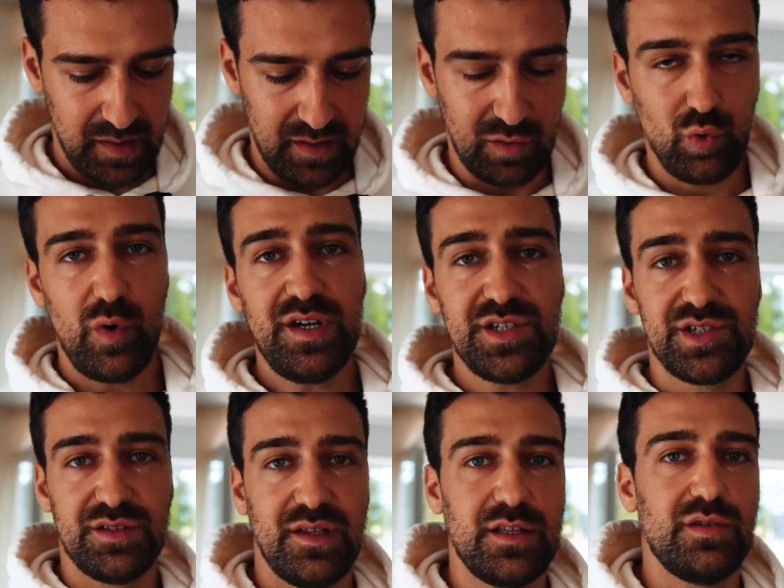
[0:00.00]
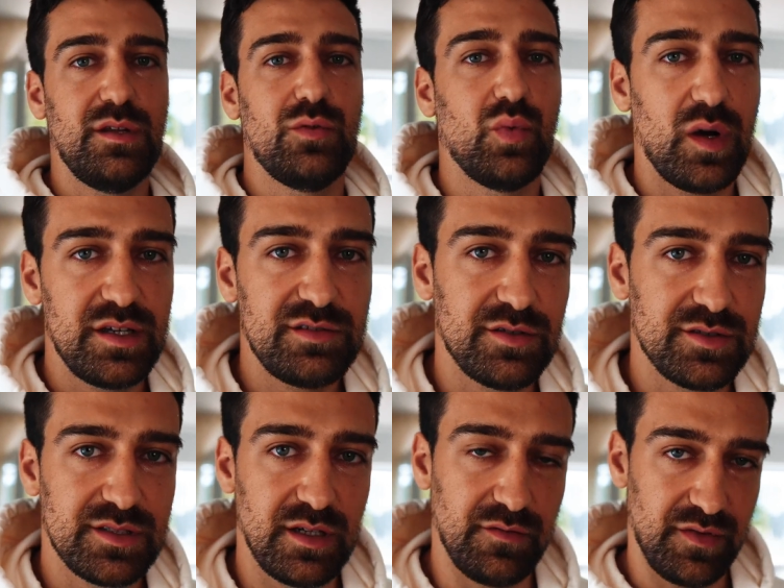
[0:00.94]
the question that you need to ask
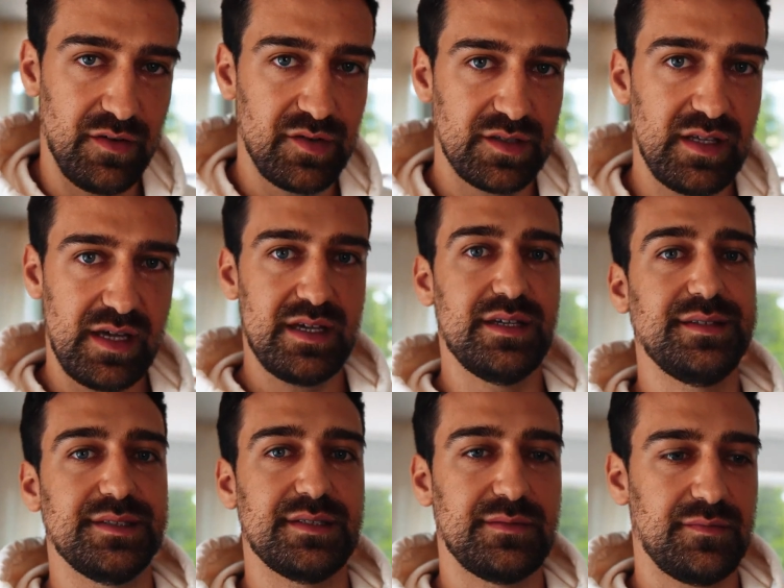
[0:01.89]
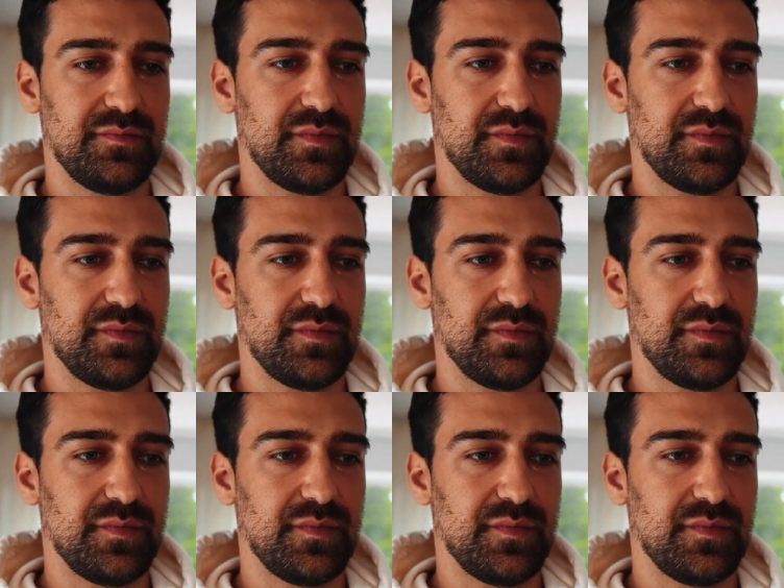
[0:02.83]
yourself every day is,